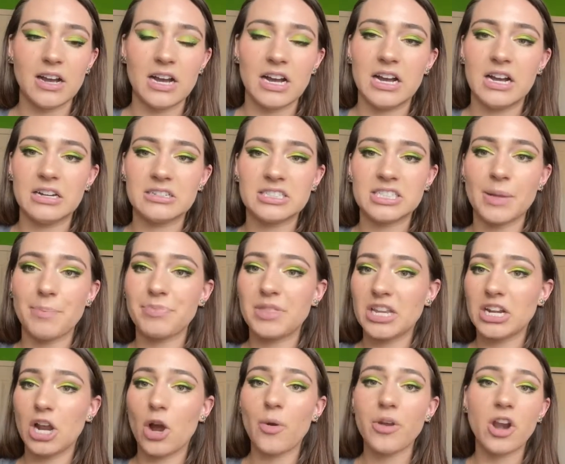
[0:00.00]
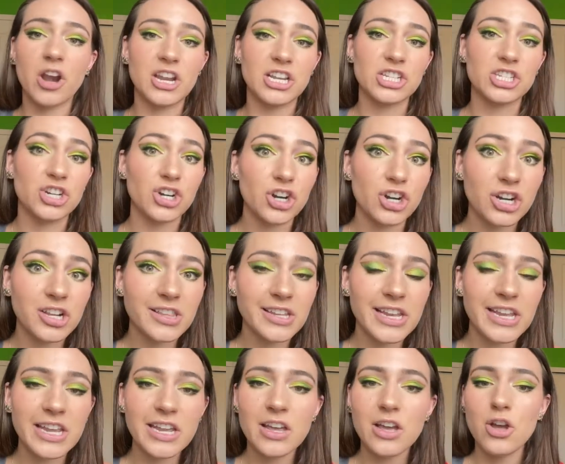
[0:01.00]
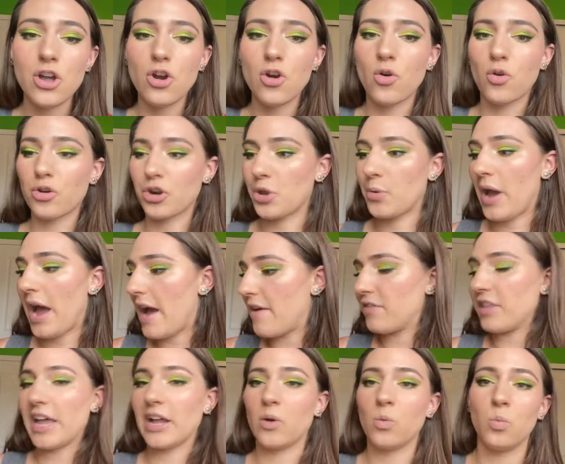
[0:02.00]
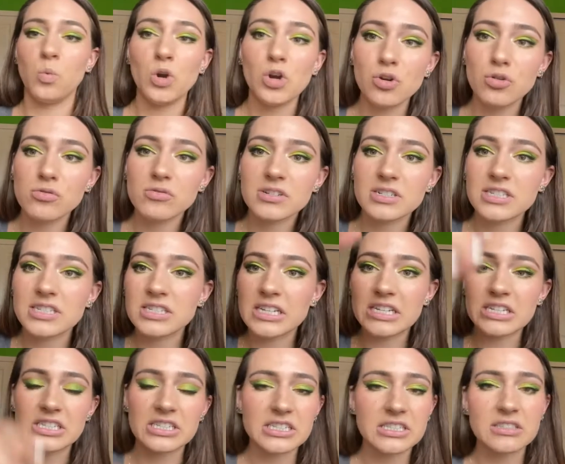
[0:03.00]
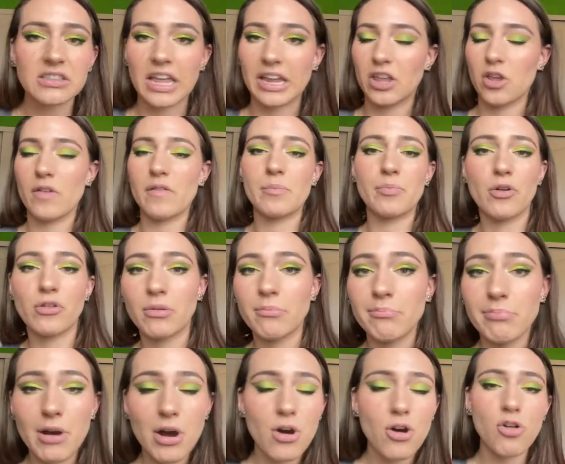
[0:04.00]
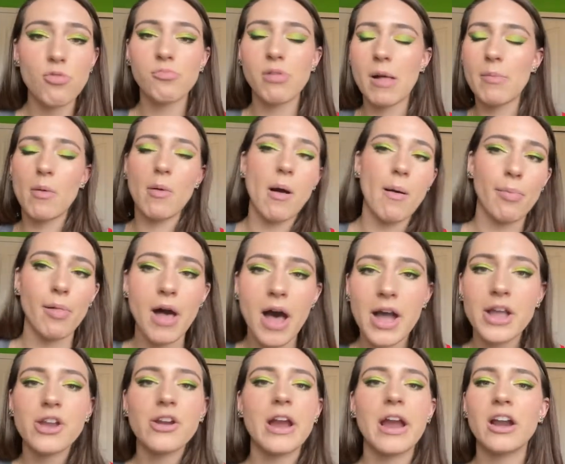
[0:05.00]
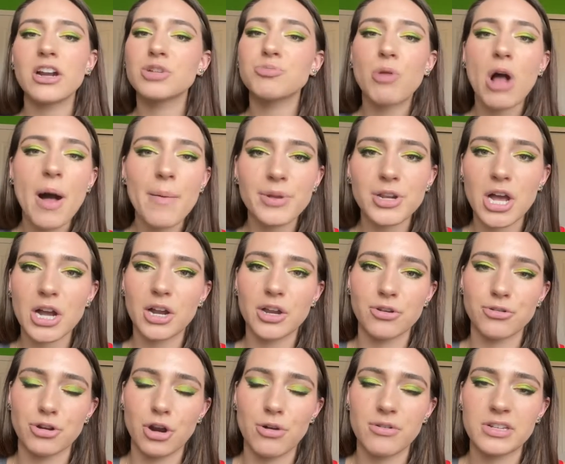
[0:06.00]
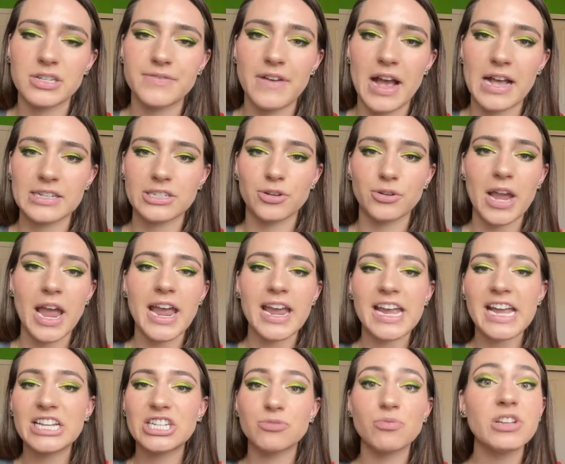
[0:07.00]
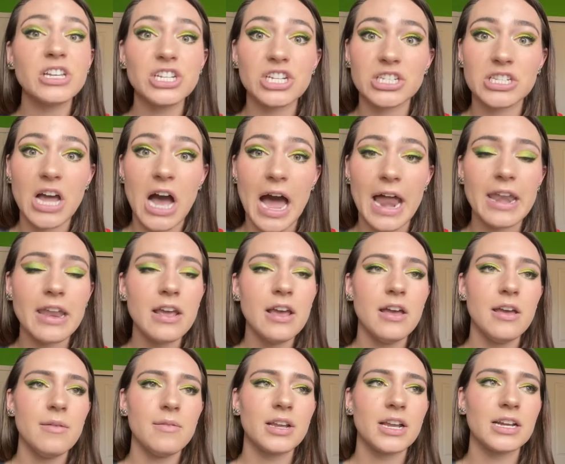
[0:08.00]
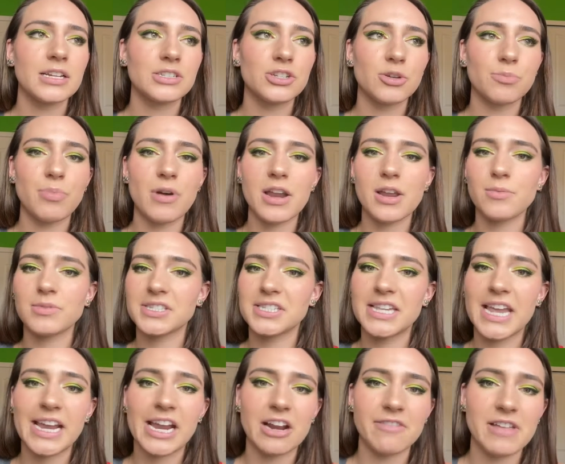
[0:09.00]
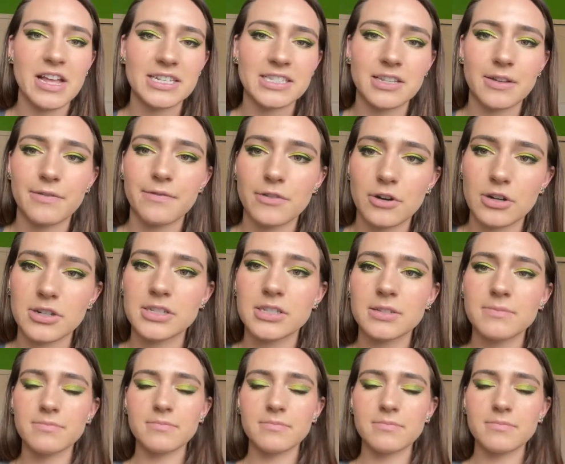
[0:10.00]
something going on internally, or you have like wounds and like you have a broken bone, blah, blah, blah, blah, your hair's probably not going to grow as fast, okay? It's really just not, because your body wants to take care of that stuff first.